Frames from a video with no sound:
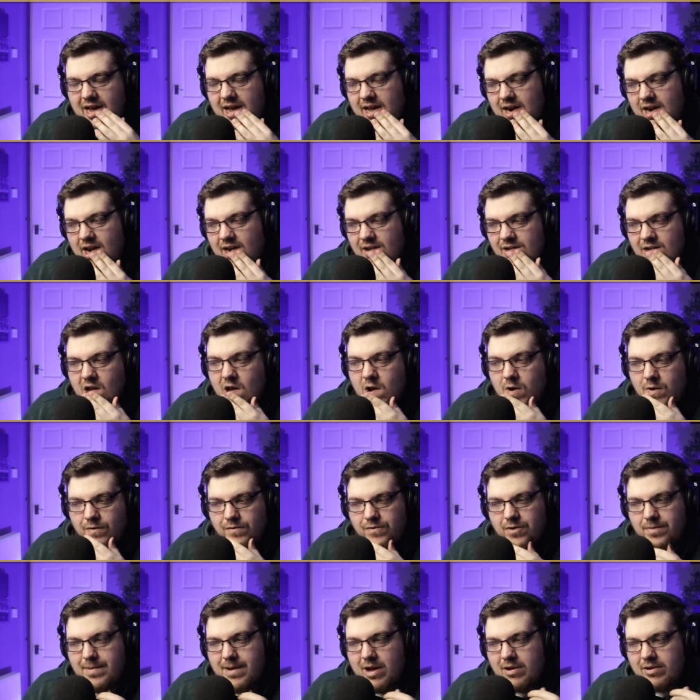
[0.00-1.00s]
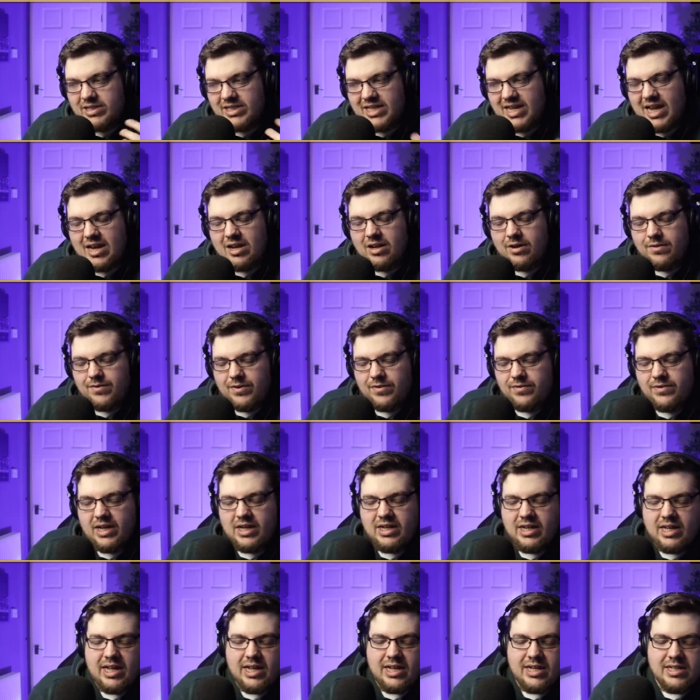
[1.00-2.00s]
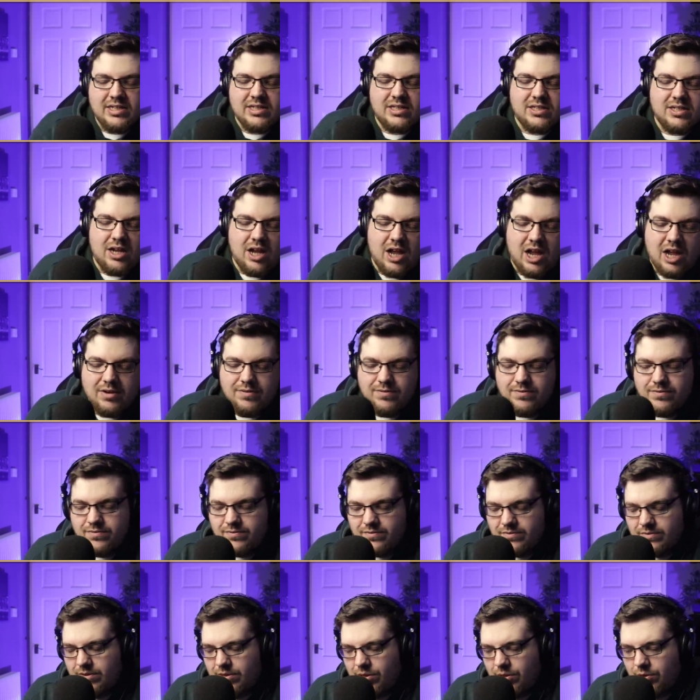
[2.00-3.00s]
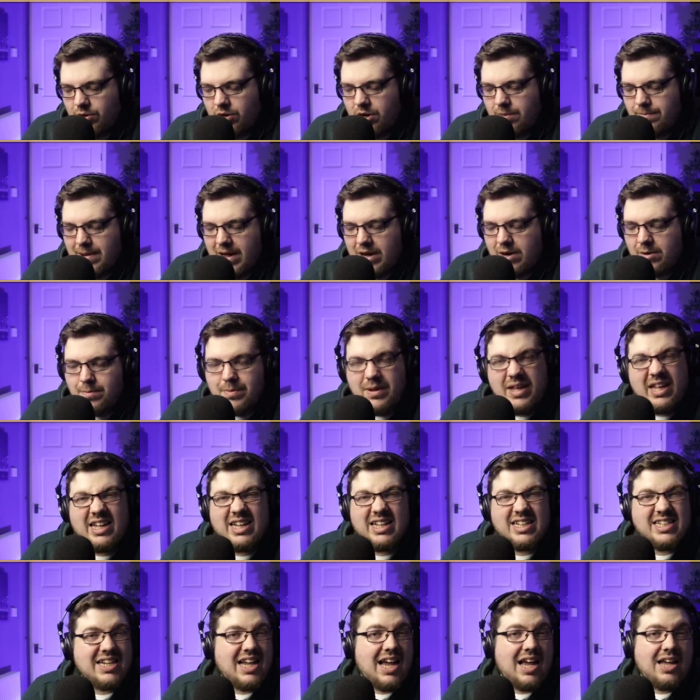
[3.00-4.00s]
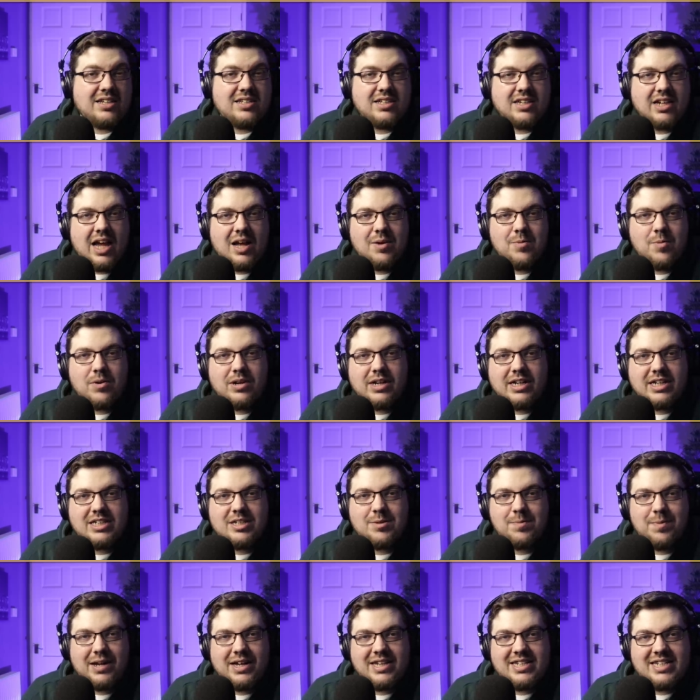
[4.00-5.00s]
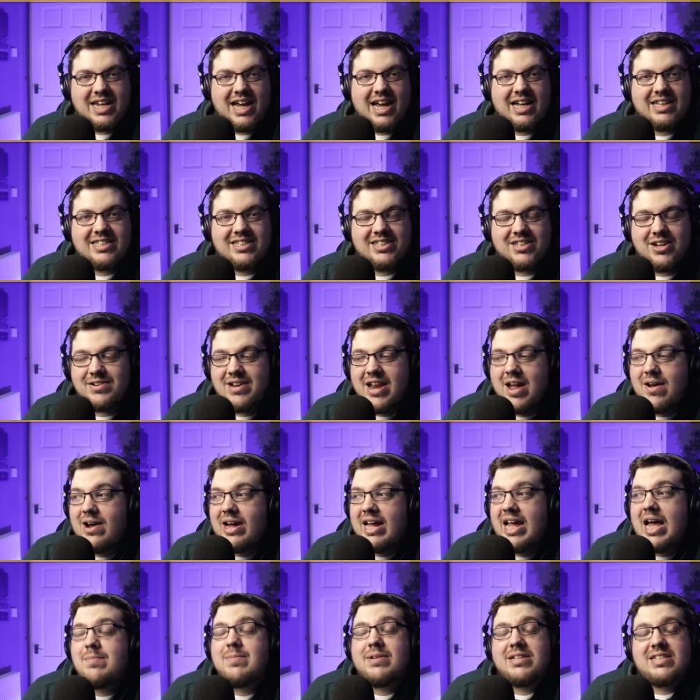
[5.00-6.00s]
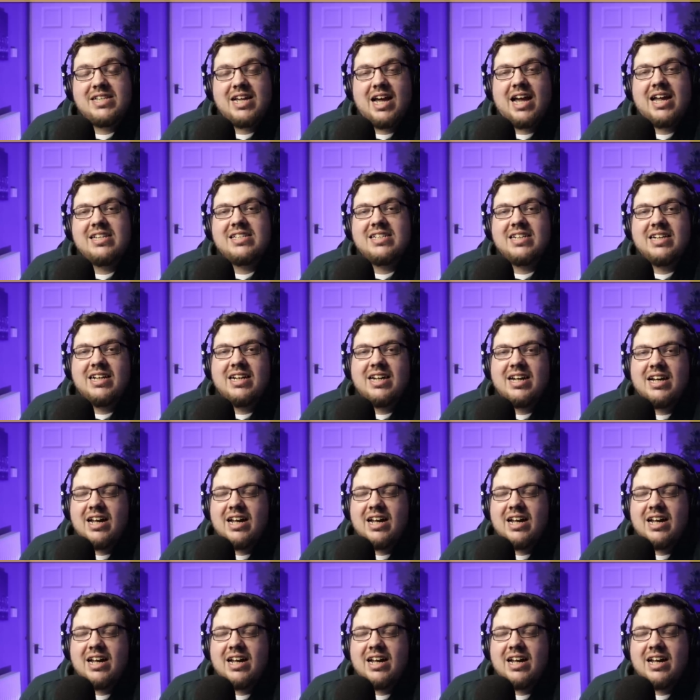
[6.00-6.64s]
And I know for about 10 or 15 years, I've thought about being a dad and wanting to be a dad. So now I am a dad.